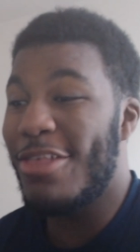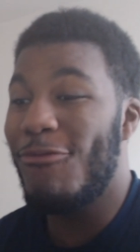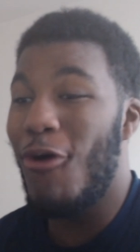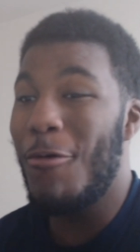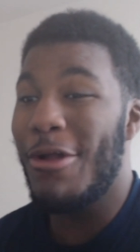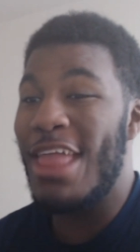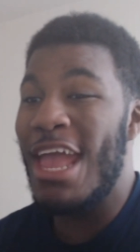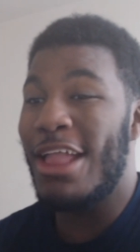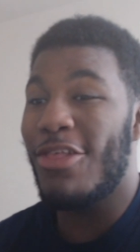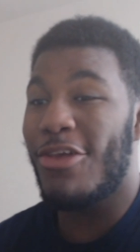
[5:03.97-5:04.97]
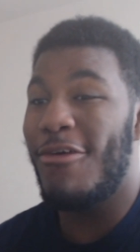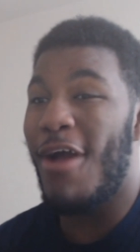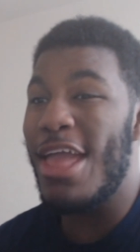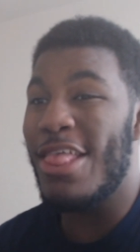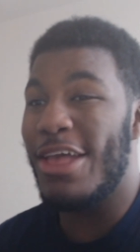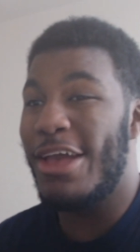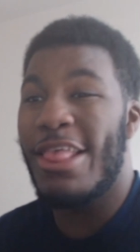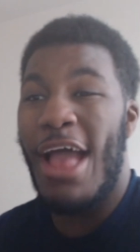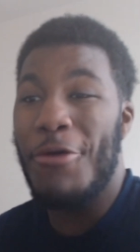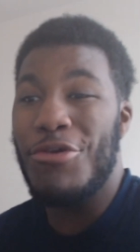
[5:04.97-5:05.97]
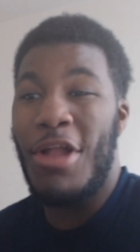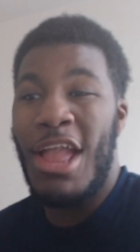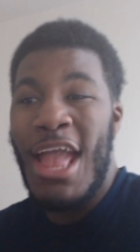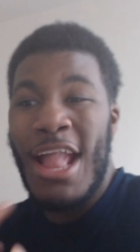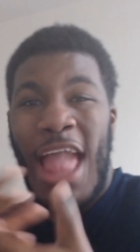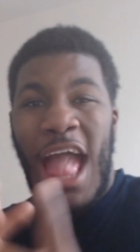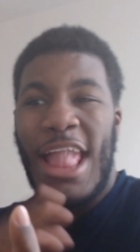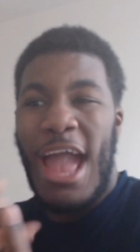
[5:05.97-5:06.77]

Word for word: forward thinking is crazy, how are you going to hit that